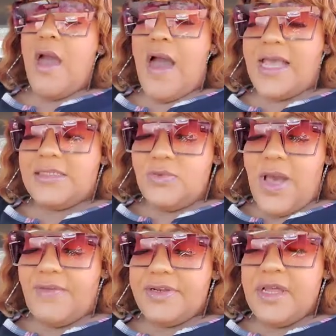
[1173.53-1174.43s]
I do
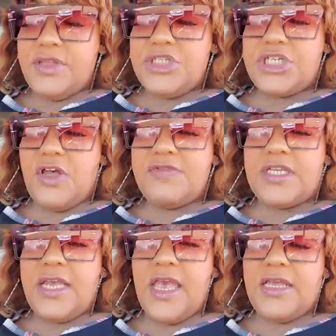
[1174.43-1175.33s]
have another shelf
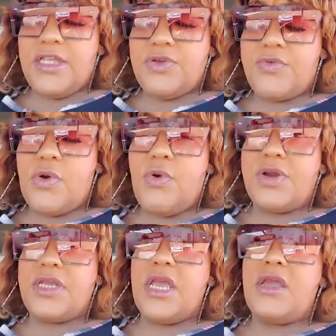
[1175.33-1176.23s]
to hang in the
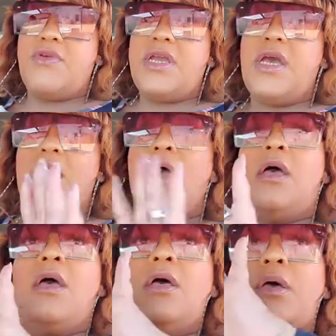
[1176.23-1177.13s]
recording area.
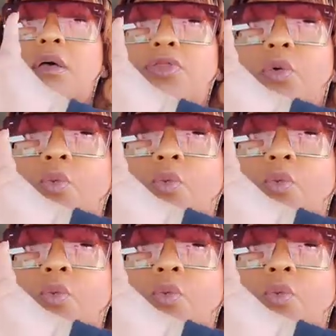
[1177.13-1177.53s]
The